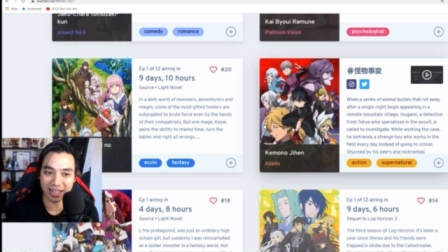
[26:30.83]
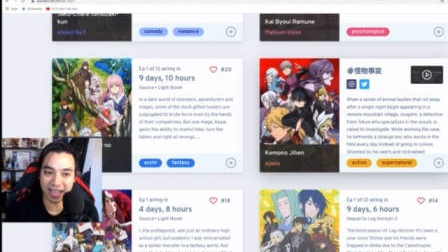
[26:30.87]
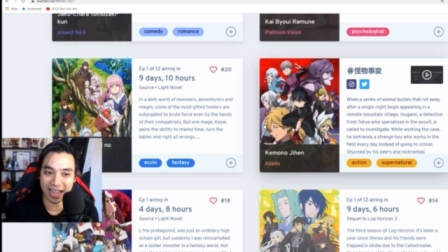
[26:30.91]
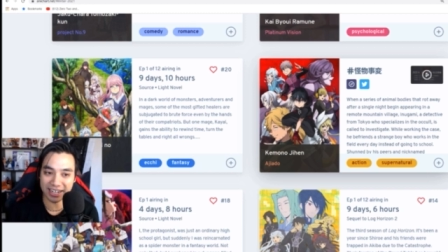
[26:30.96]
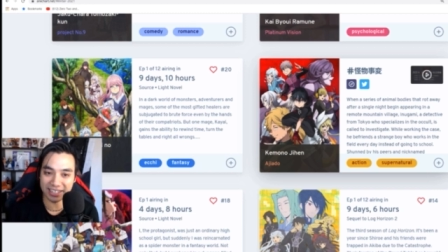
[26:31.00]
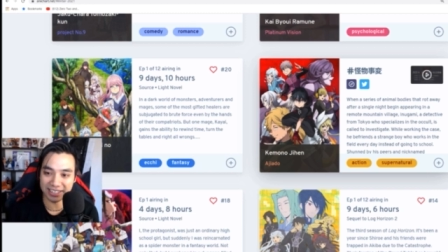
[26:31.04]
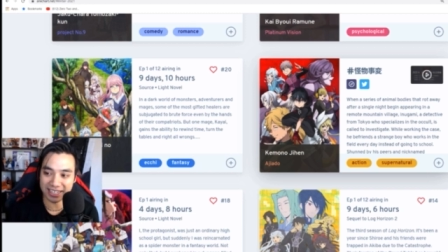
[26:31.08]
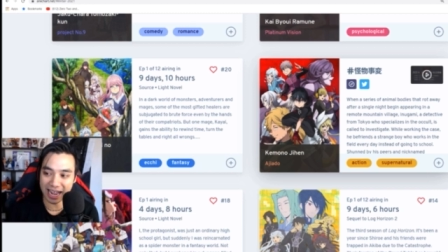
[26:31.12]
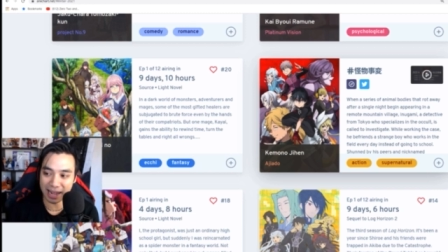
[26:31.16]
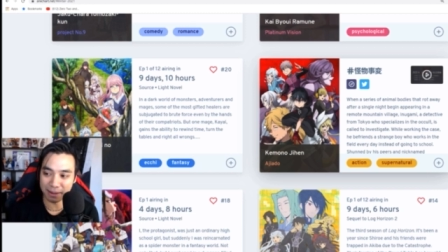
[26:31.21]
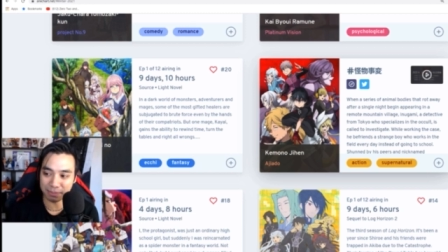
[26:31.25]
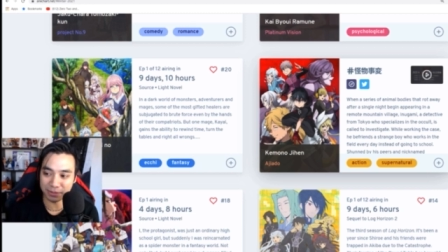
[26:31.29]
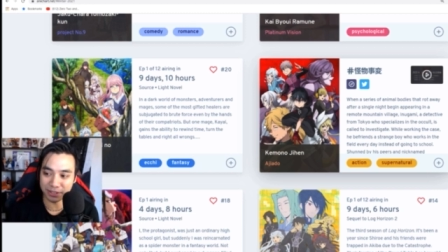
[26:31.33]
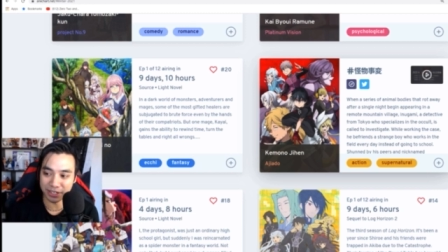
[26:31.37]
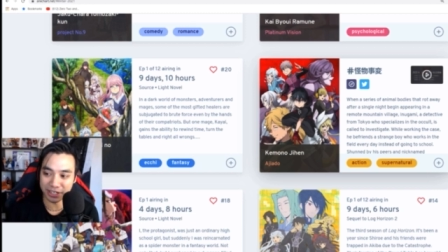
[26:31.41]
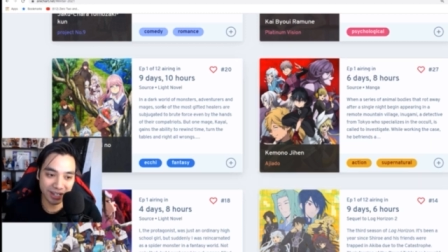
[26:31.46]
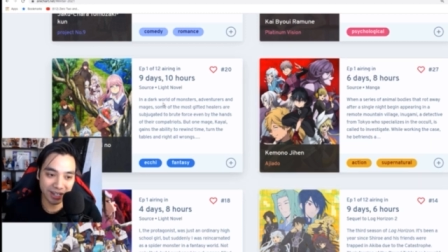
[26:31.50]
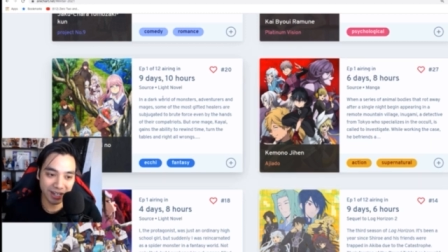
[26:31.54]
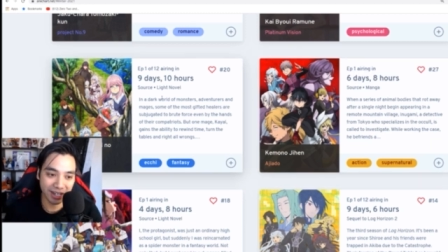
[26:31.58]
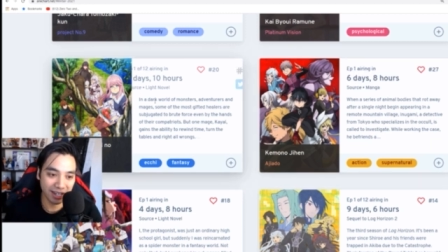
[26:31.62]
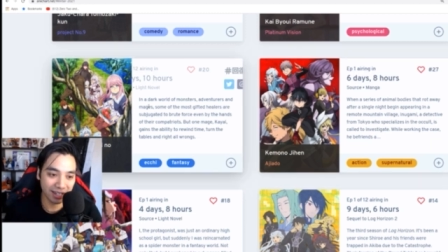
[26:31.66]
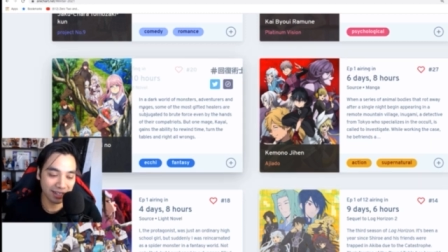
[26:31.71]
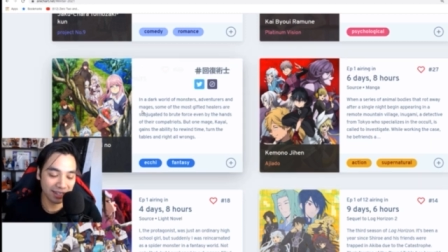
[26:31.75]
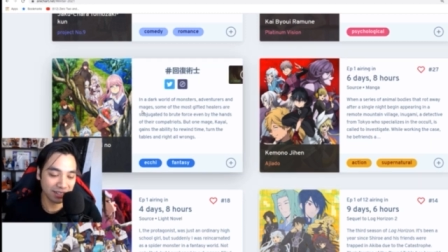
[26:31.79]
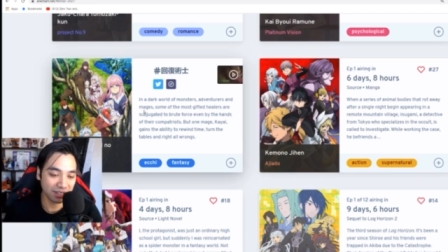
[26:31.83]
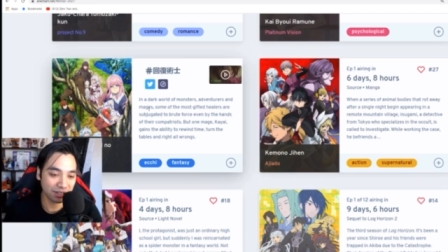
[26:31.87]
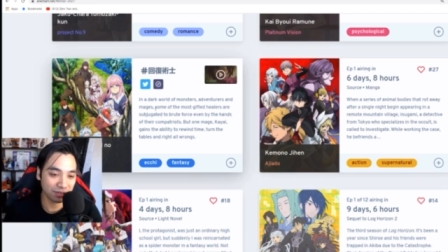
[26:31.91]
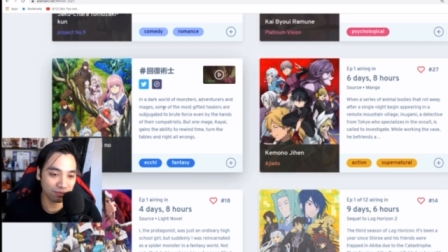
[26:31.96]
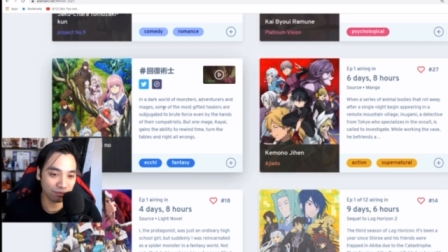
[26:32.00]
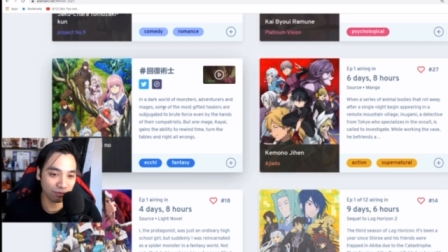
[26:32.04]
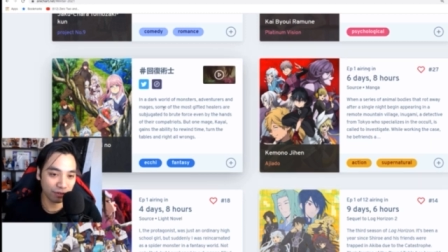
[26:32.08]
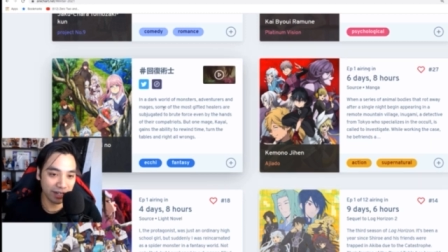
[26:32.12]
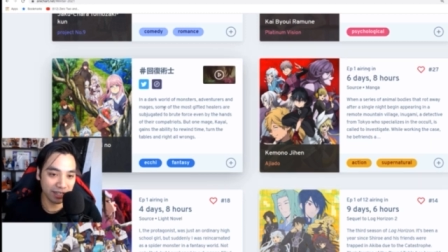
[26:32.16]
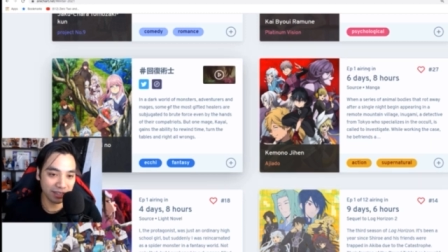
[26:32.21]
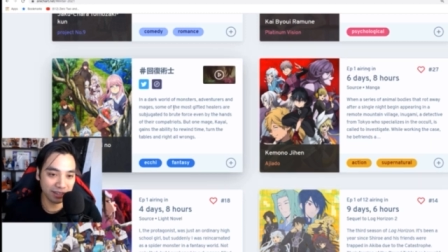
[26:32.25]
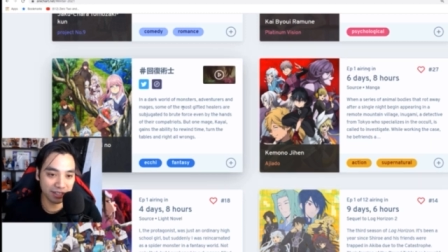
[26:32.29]
adapted. Let's
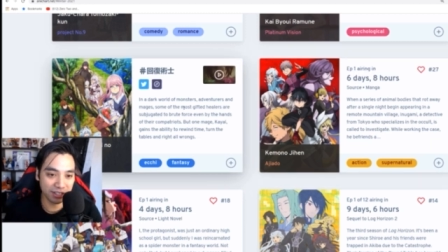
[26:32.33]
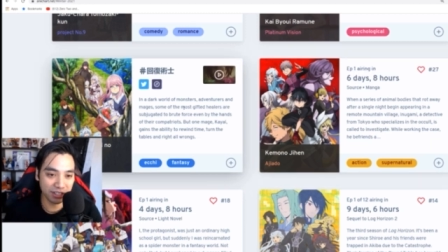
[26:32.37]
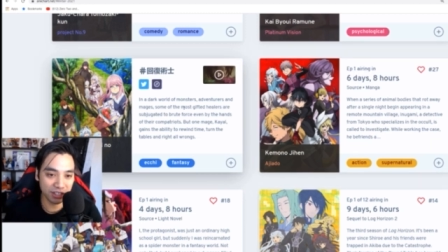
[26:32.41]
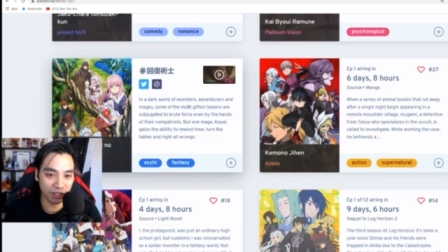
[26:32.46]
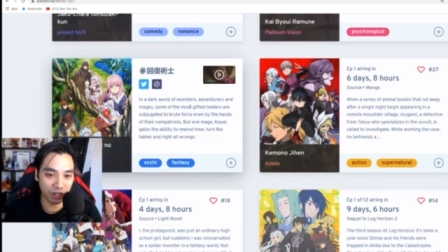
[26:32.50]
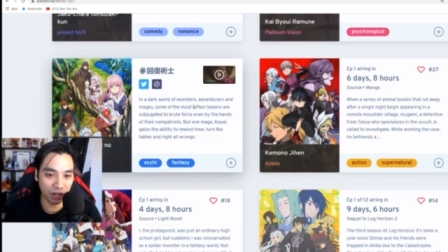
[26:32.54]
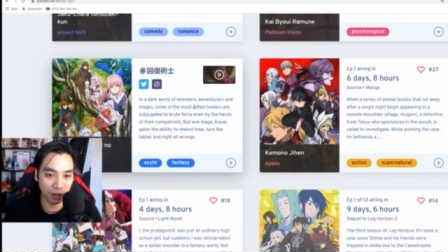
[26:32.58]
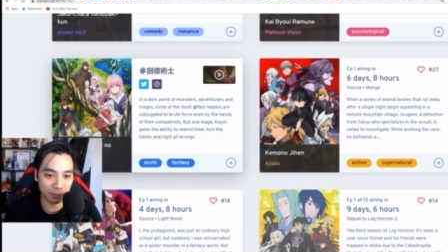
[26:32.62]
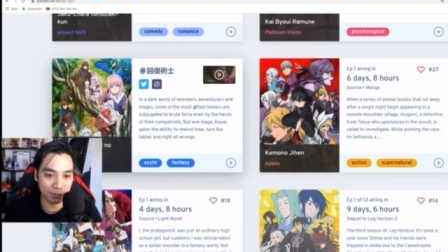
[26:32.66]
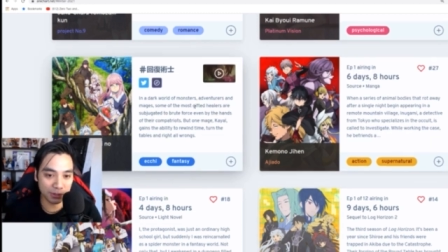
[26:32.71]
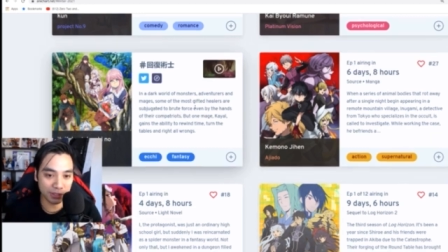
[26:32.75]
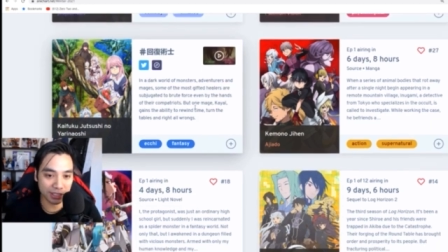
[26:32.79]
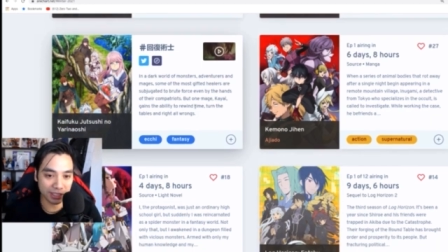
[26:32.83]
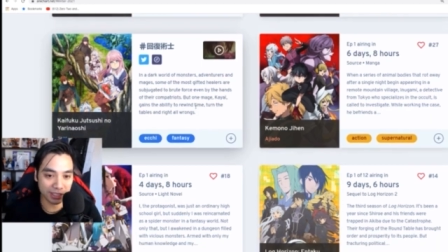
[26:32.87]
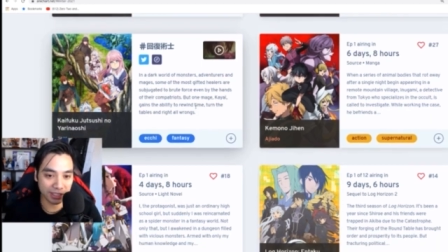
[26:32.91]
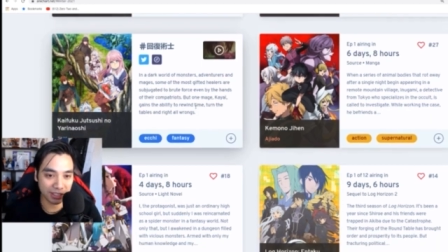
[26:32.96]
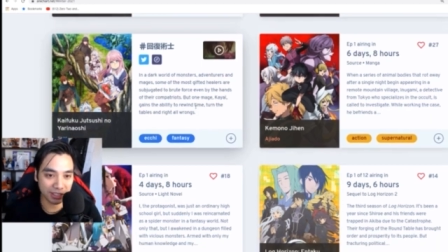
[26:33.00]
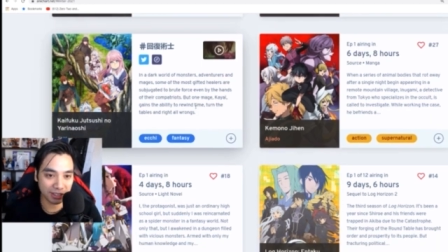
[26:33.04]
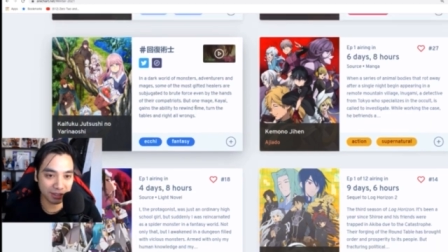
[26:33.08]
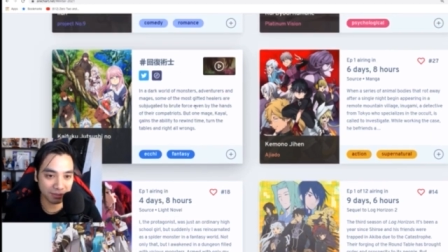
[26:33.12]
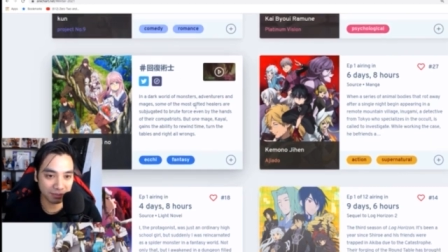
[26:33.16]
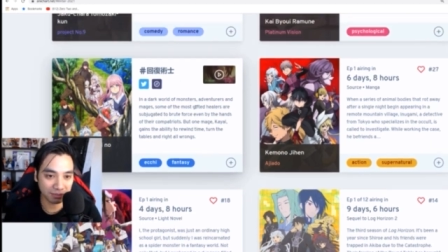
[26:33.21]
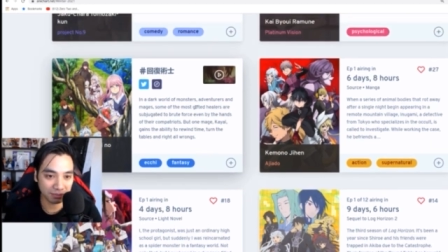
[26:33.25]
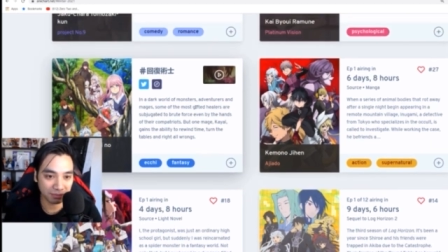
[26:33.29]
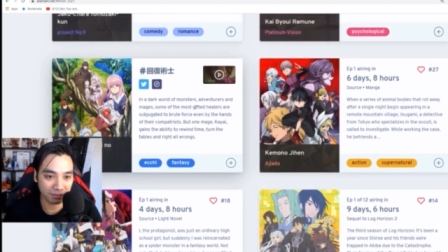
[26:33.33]
read the synopsis.